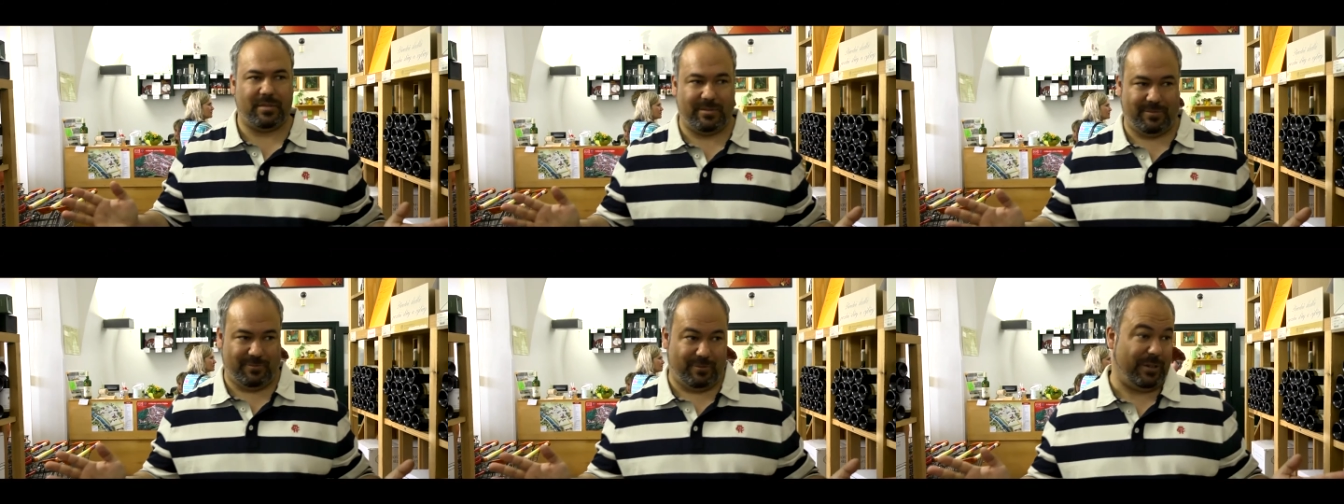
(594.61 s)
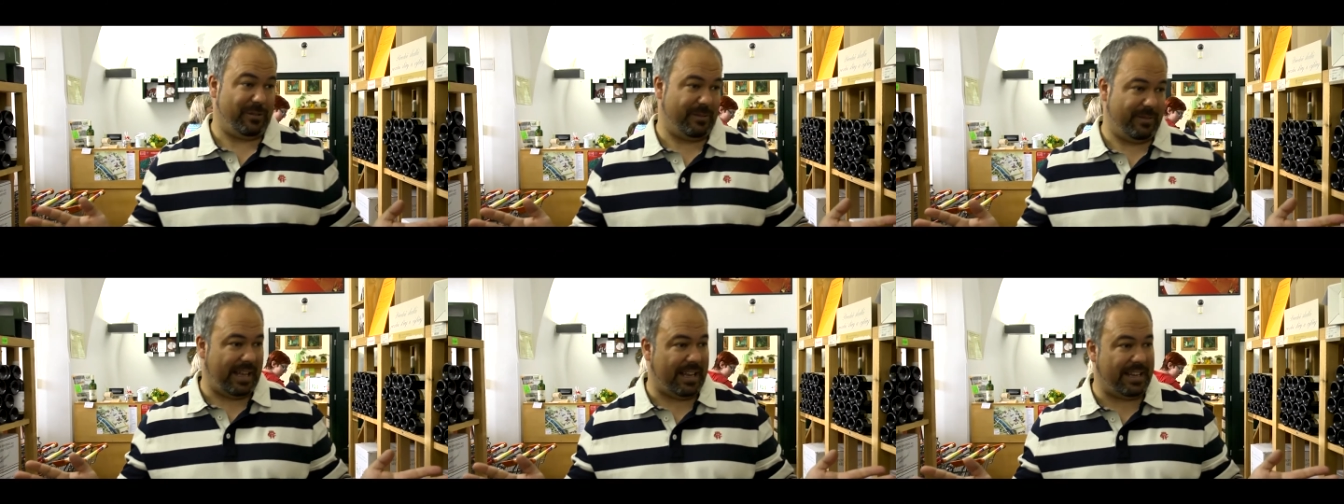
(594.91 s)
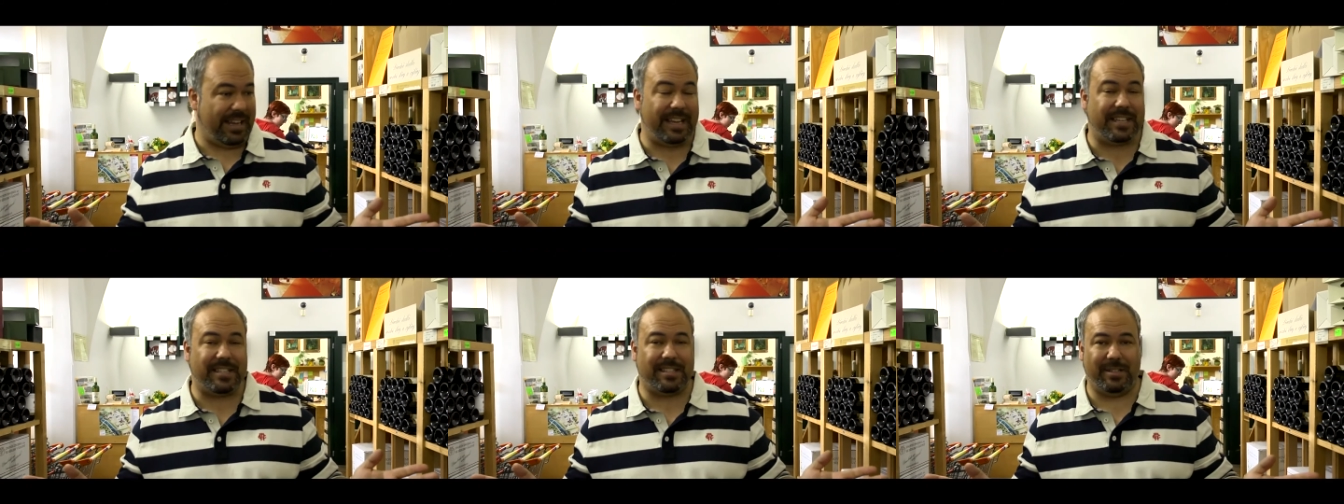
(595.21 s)
well, an
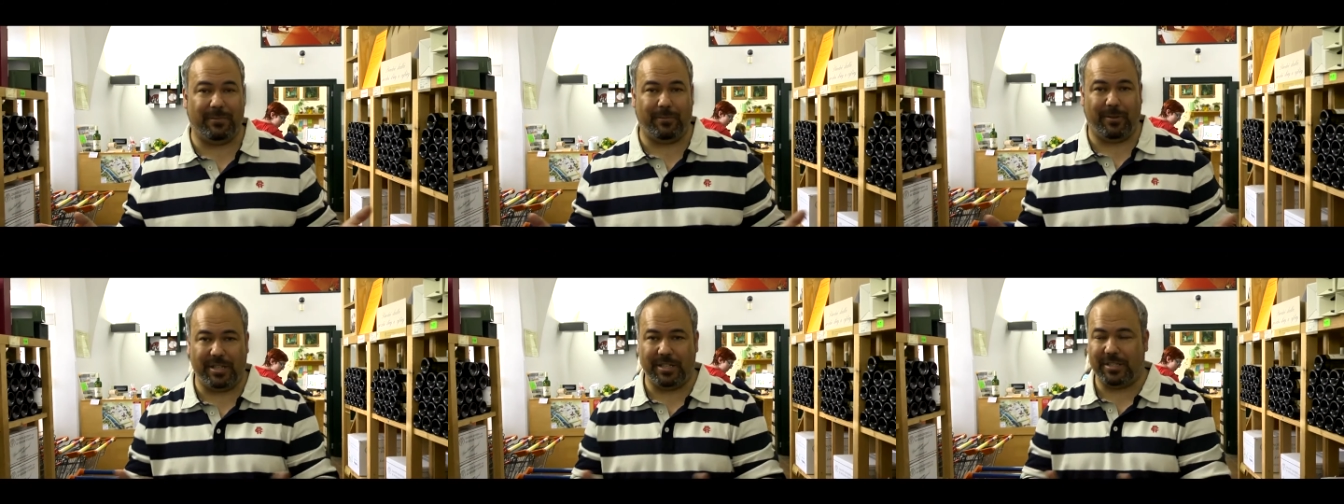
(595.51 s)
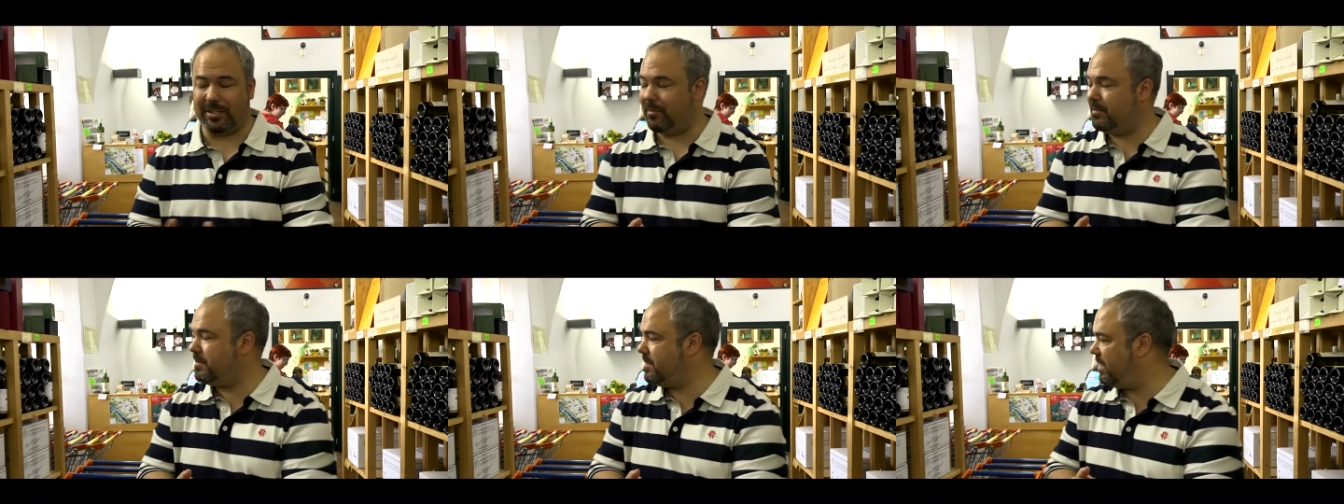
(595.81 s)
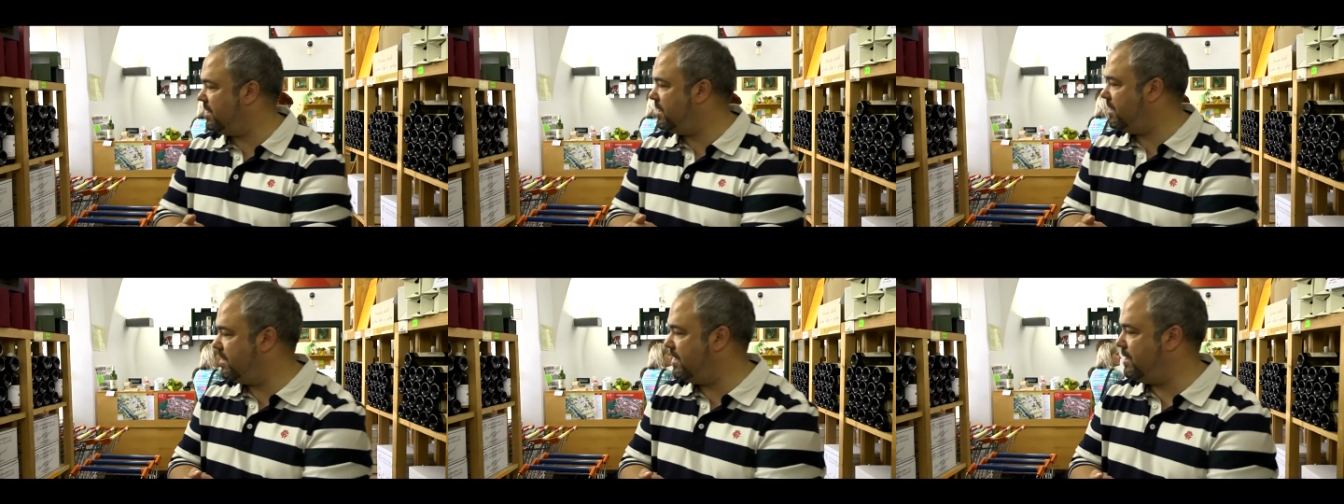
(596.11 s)
excellent wine shop
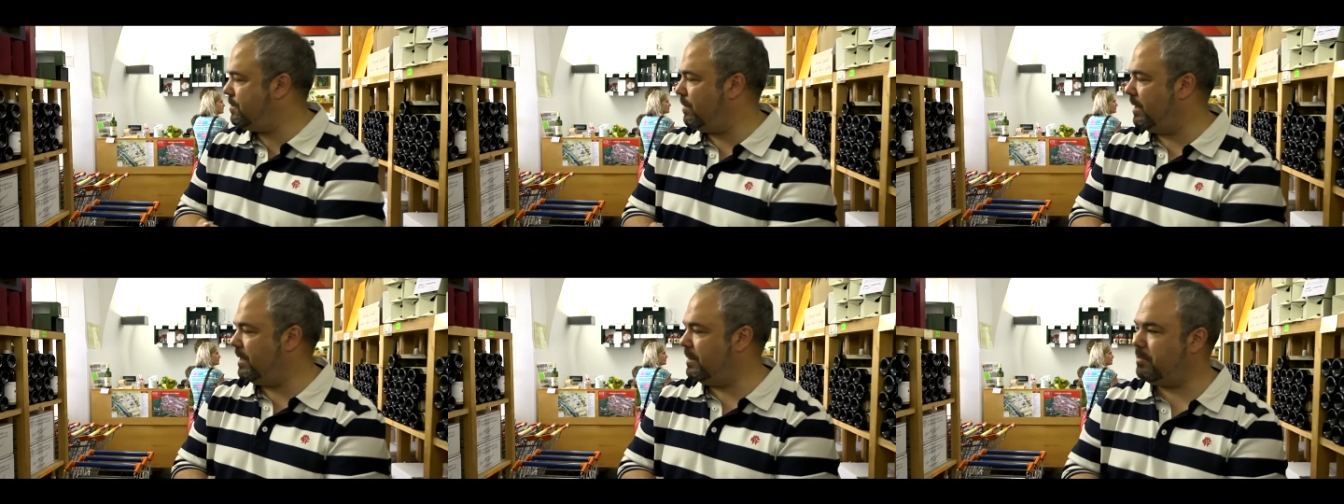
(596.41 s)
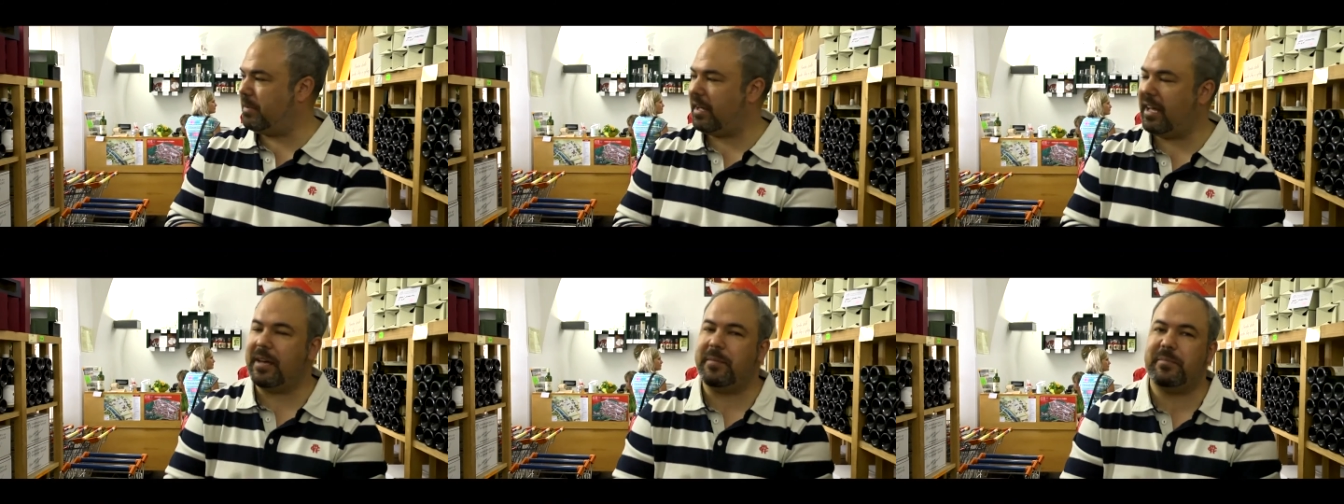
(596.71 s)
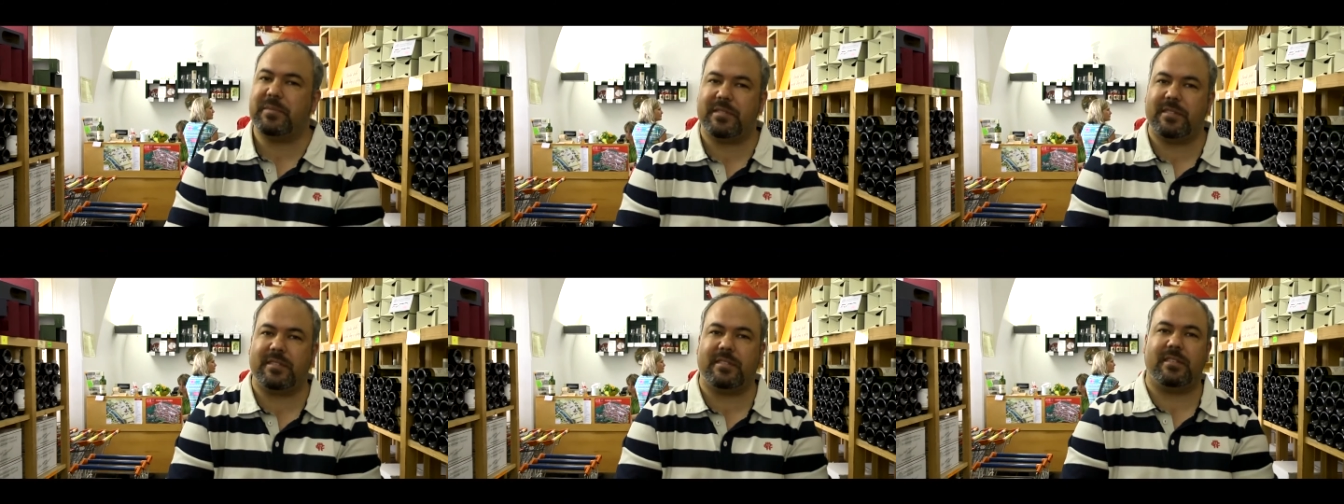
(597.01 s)
such as this one,
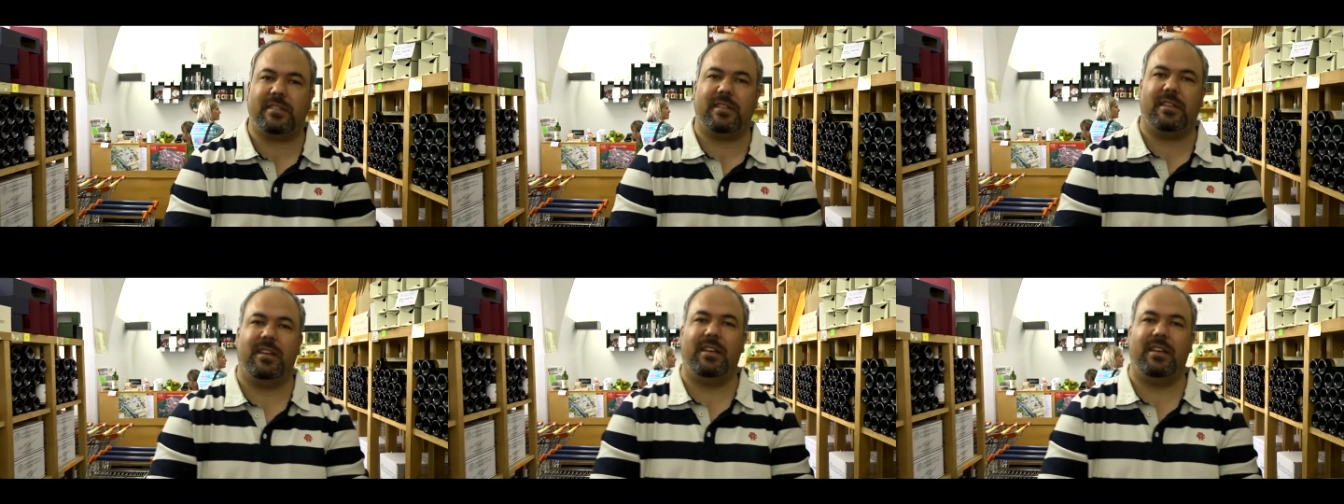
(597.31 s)
perhaps